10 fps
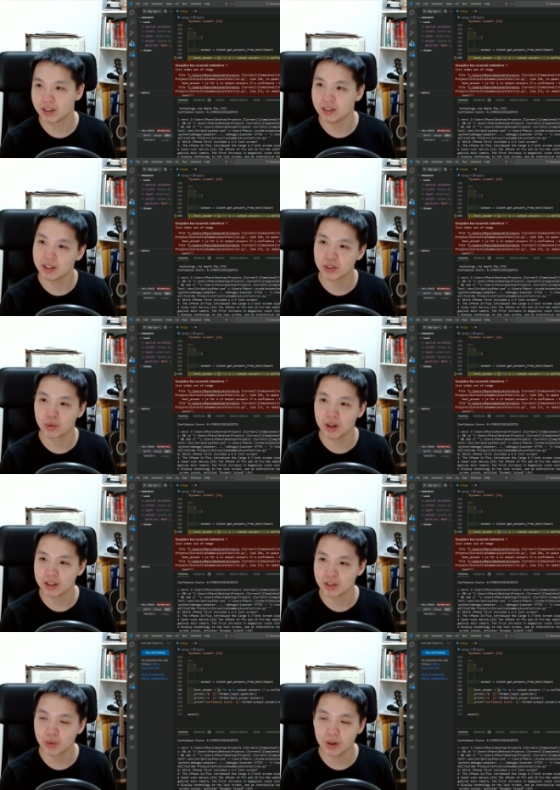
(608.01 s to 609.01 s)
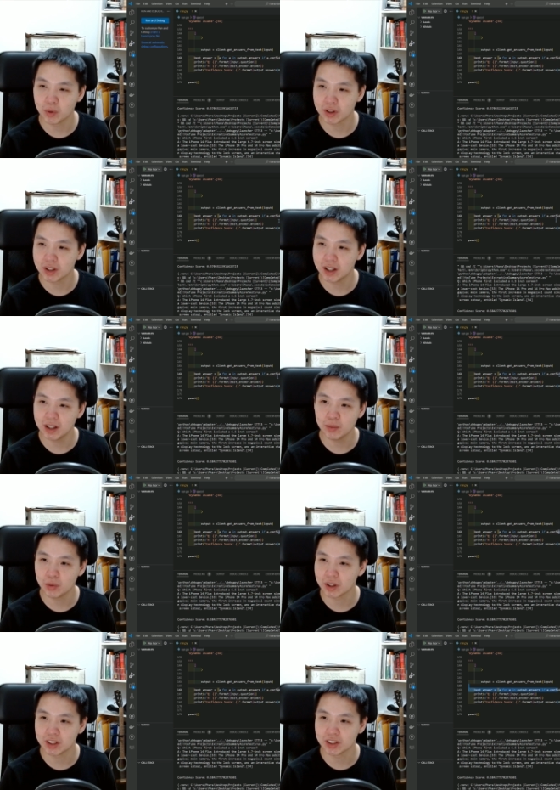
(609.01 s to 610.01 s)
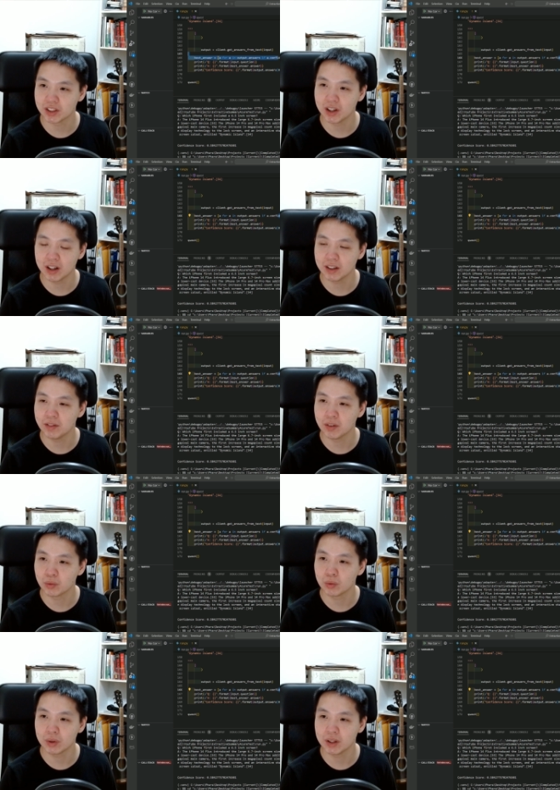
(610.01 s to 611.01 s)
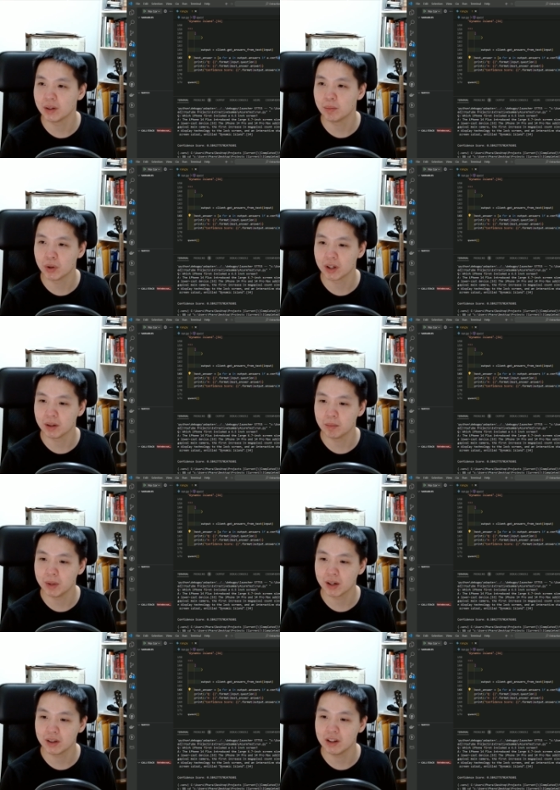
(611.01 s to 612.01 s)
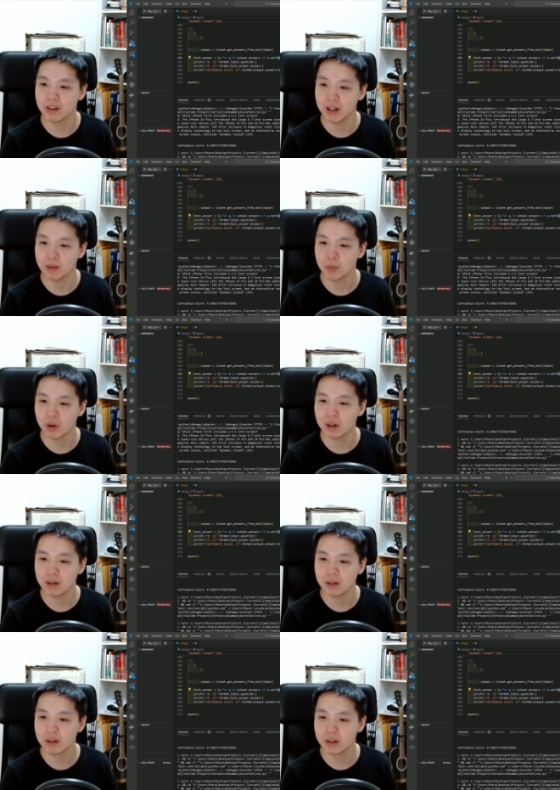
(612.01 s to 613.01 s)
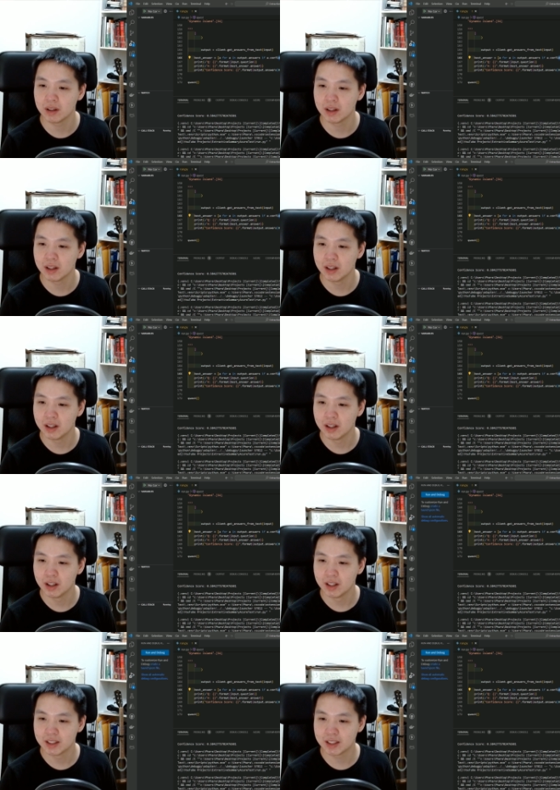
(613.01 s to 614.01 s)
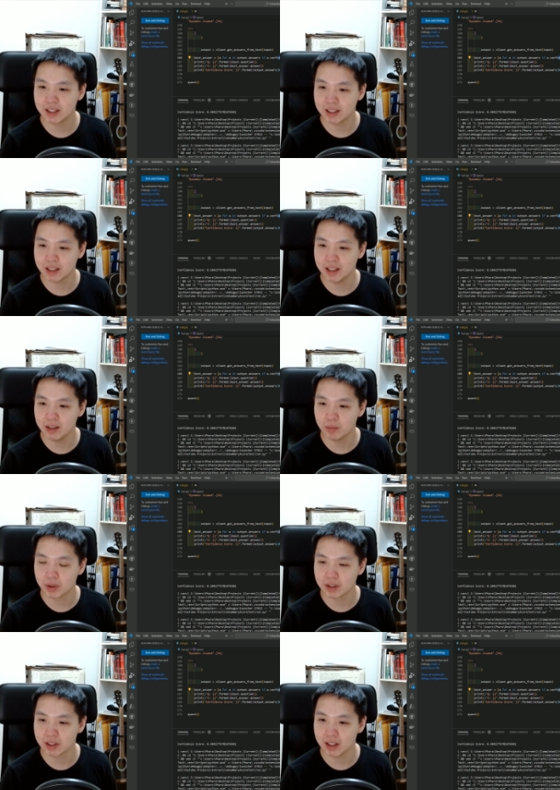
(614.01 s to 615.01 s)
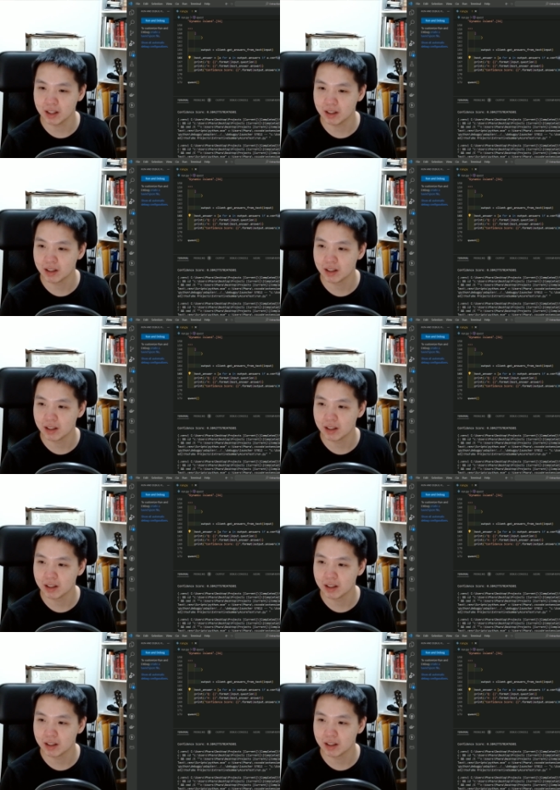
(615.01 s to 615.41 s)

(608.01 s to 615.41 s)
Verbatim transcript: So let's run this one more time. We're just not even really putting a barrier anymore. 16%.